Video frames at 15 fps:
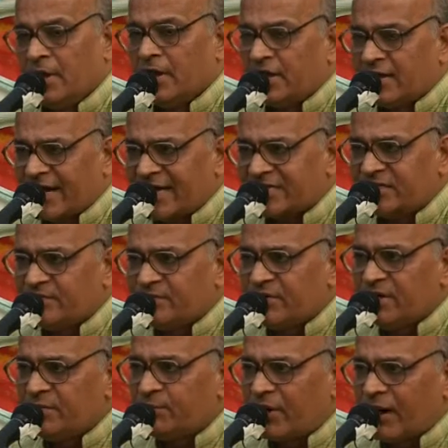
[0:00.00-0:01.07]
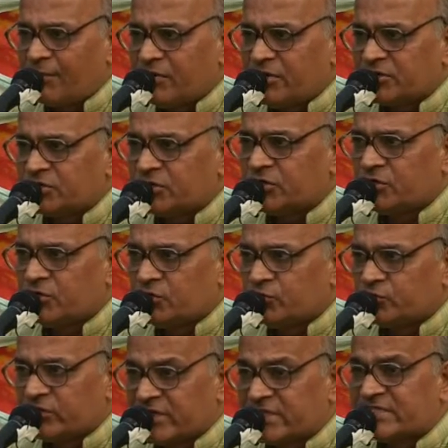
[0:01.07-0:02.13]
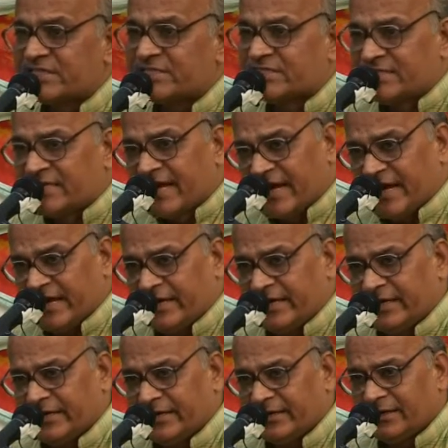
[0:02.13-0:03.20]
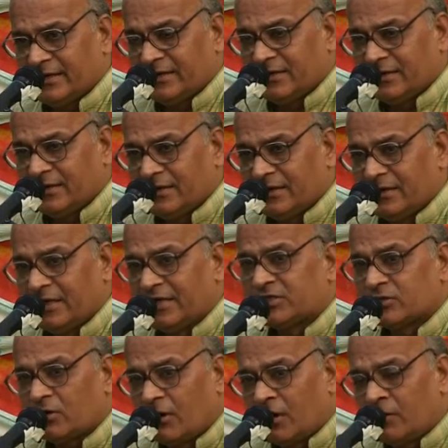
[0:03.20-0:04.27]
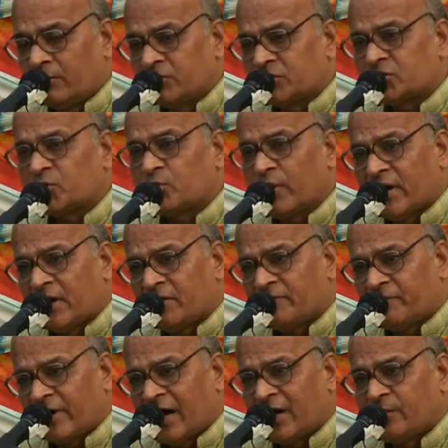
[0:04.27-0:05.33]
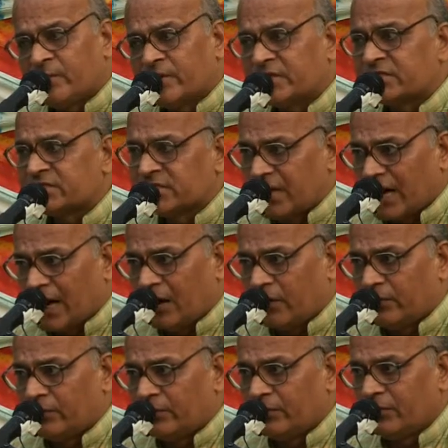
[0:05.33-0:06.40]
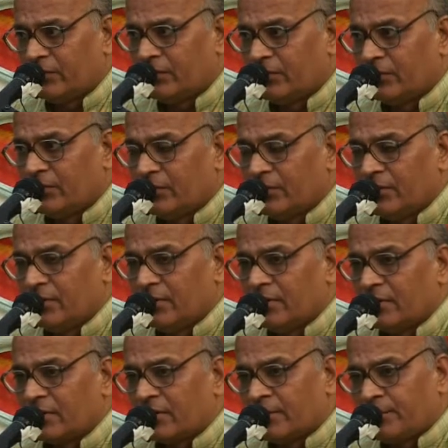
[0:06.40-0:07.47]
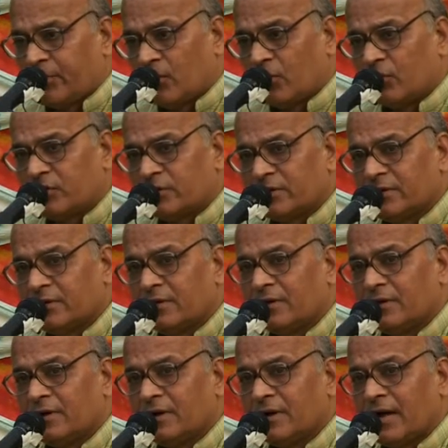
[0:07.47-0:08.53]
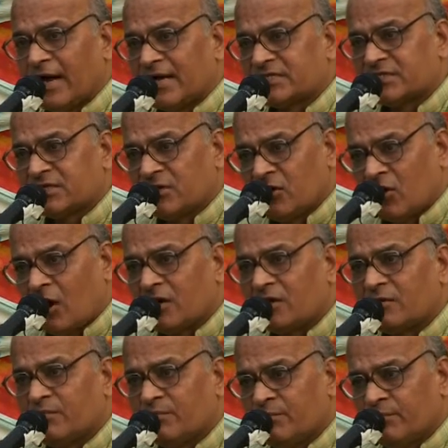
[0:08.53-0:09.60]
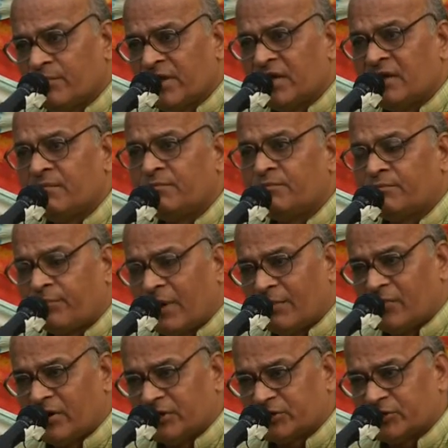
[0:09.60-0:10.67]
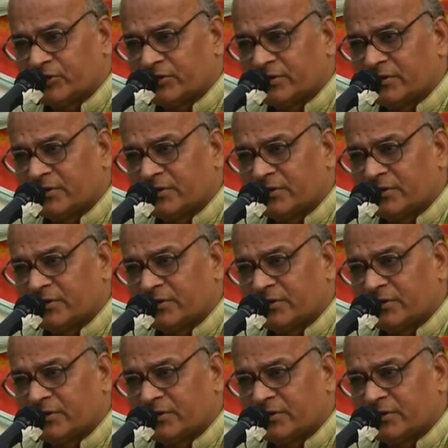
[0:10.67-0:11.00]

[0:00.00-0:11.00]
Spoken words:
It hasn't been published to this day. It's almost 25 years now. Report has not been published.